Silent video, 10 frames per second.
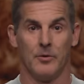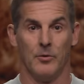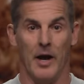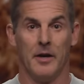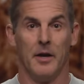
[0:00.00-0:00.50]

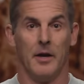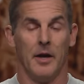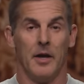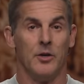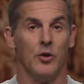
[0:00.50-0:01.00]
right?
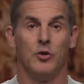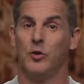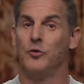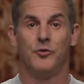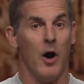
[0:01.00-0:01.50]
You,
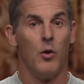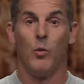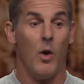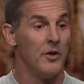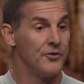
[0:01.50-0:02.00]
you don't
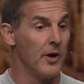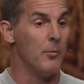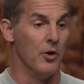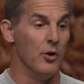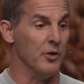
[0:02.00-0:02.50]
want
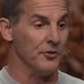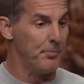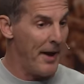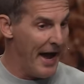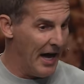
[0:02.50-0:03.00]
someone who is
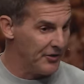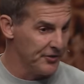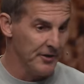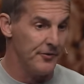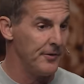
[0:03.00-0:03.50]

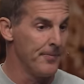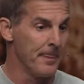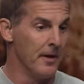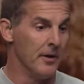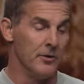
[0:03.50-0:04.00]
passive.
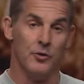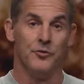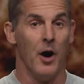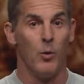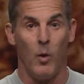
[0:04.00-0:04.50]
You
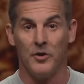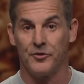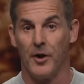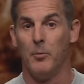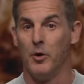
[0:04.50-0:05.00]
don't want
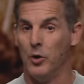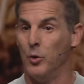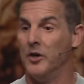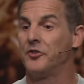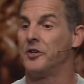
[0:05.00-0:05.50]
someone
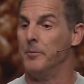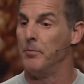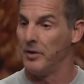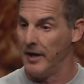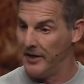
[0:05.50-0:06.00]
who is
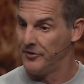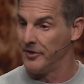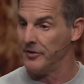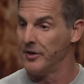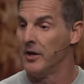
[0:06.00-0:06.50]

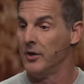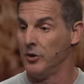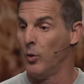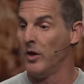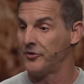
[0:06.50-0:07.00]
complacent.
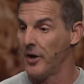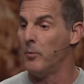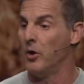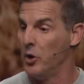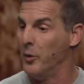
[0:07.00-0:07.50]
You want
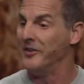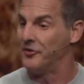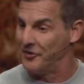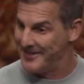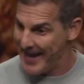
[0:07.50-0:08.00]
someone who is
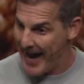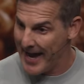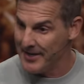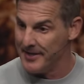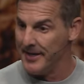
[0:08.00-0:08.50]

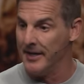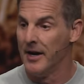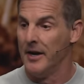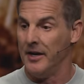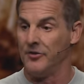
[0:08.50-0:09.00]
standing,
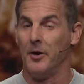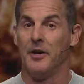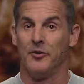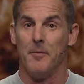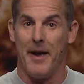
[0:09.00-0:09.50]
is a,
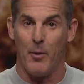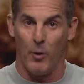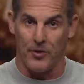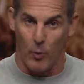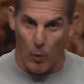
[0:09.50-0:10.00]
is a man
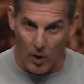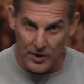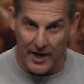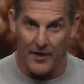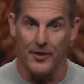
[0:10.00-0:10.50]
with a
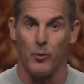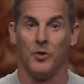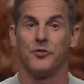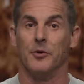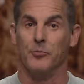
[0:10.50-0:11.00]
work ethic,
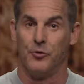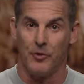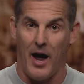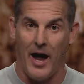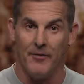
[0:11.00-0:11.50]
with some
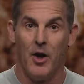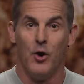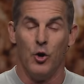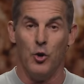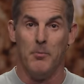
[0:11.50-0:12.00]
drive,
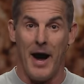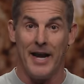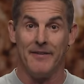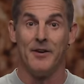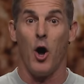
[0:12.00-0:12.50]
who might
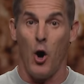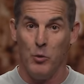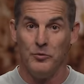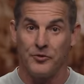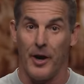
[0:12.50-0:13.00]
even
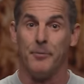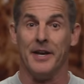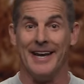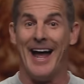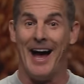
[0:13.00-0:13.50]
own something
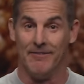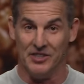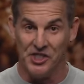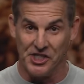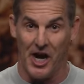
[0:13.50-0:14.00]
and have a
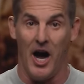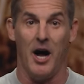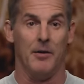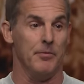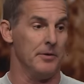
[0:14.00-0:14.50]

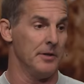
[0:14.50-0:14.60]
job.